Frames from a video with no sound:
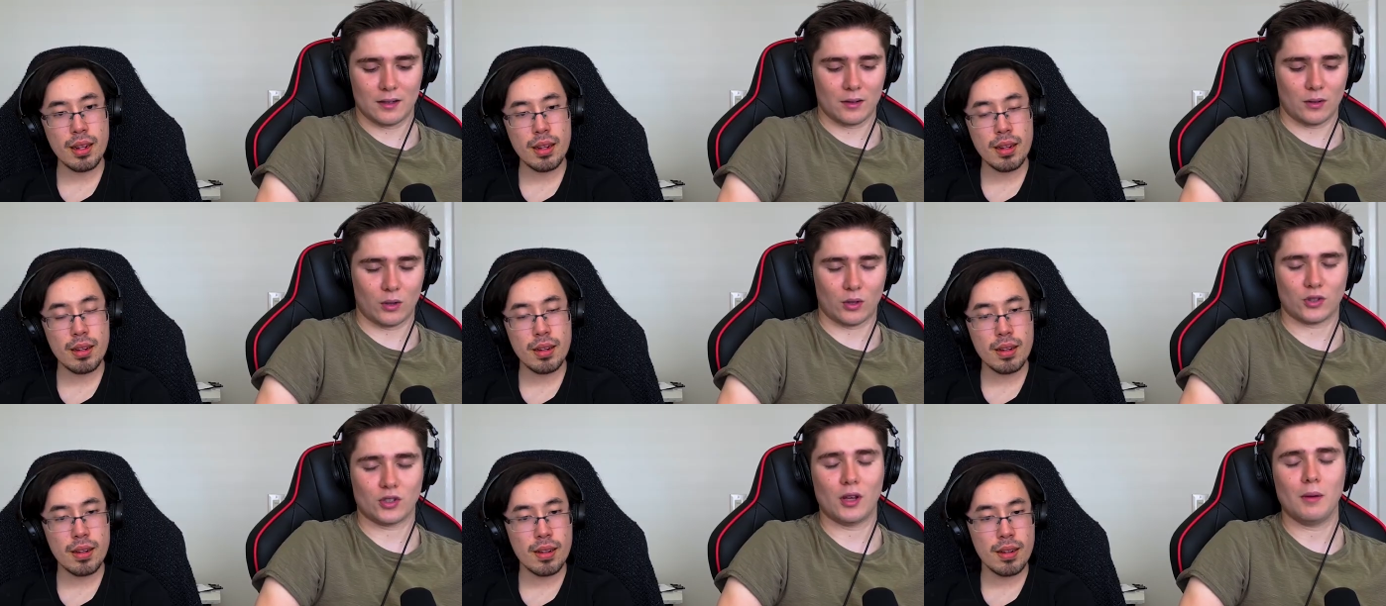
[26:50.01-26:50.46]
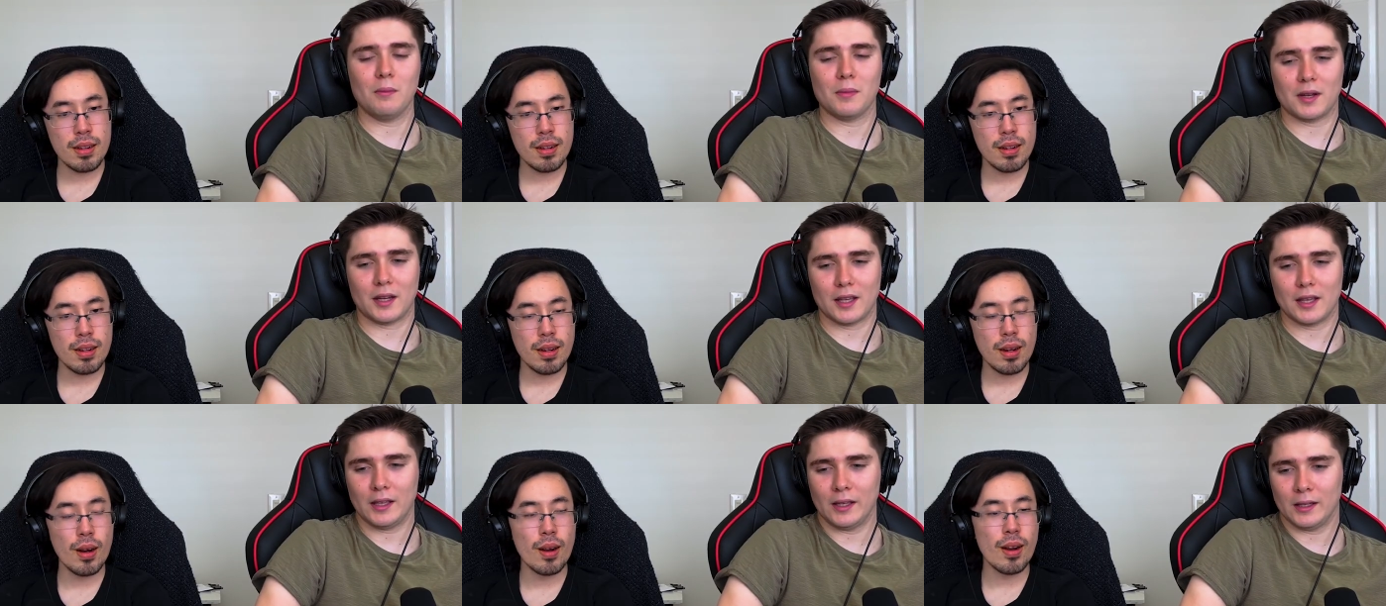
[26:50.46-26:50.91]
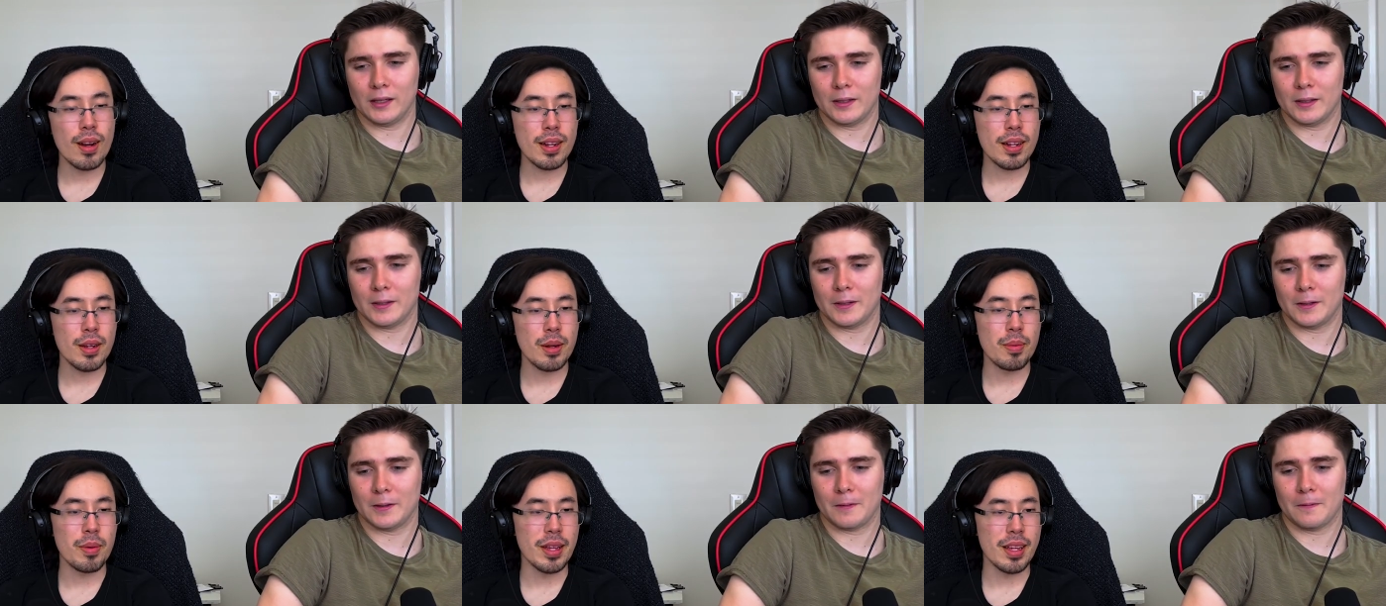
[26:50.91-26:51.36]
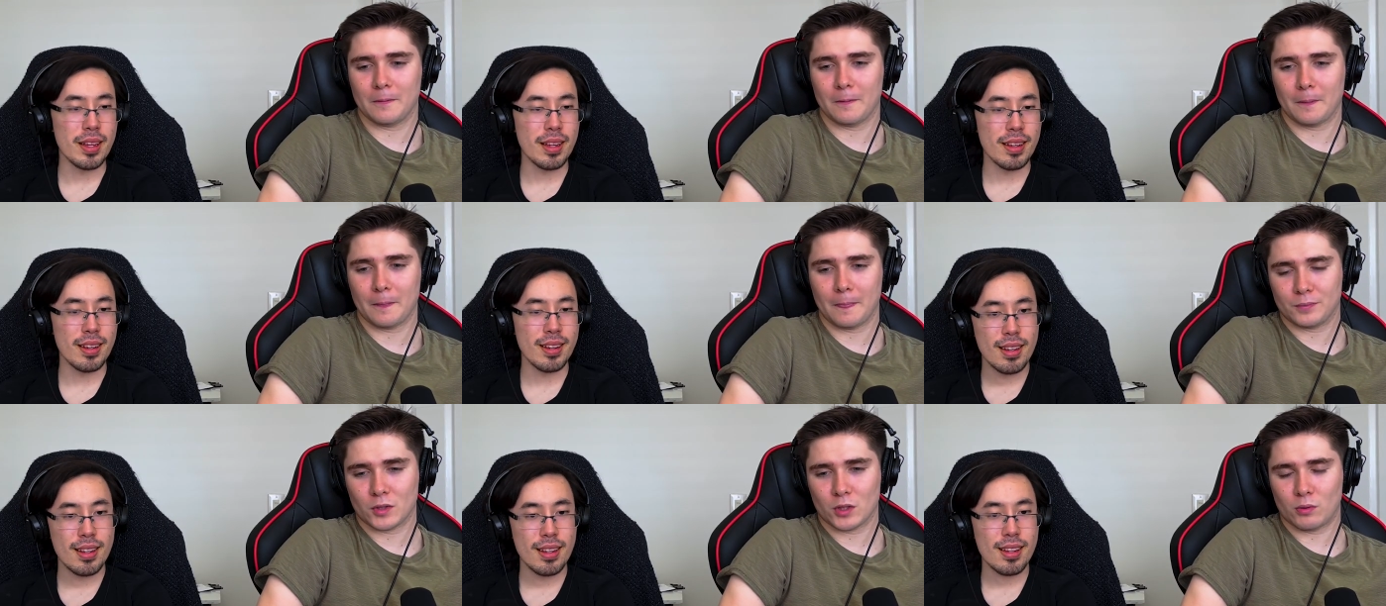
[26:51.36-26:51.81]
Speaker 1: Or somebody. Or it could be.
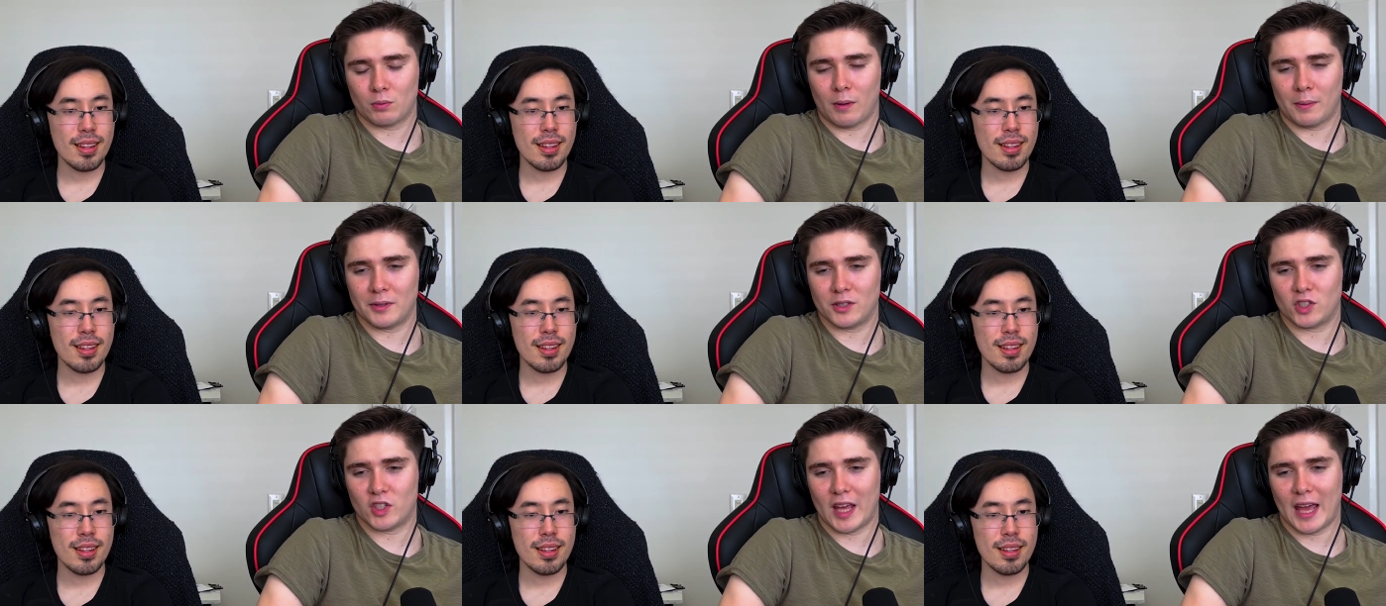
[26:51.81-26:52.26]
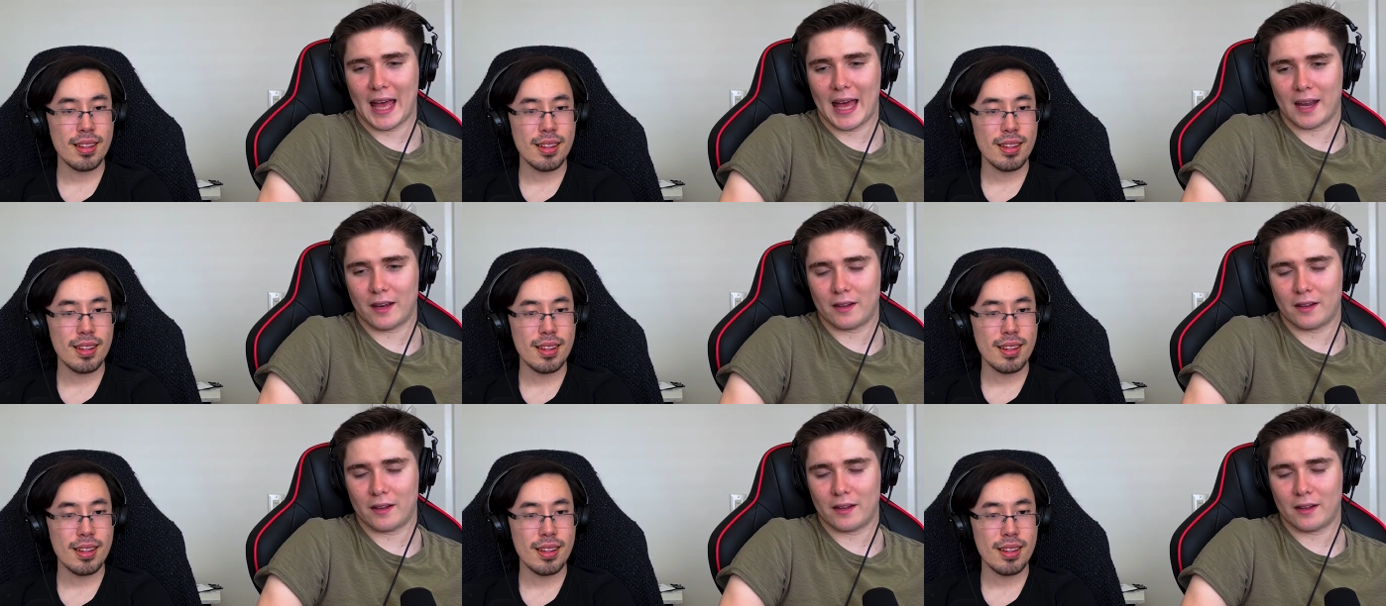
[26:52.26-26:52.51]
It's probably his dad.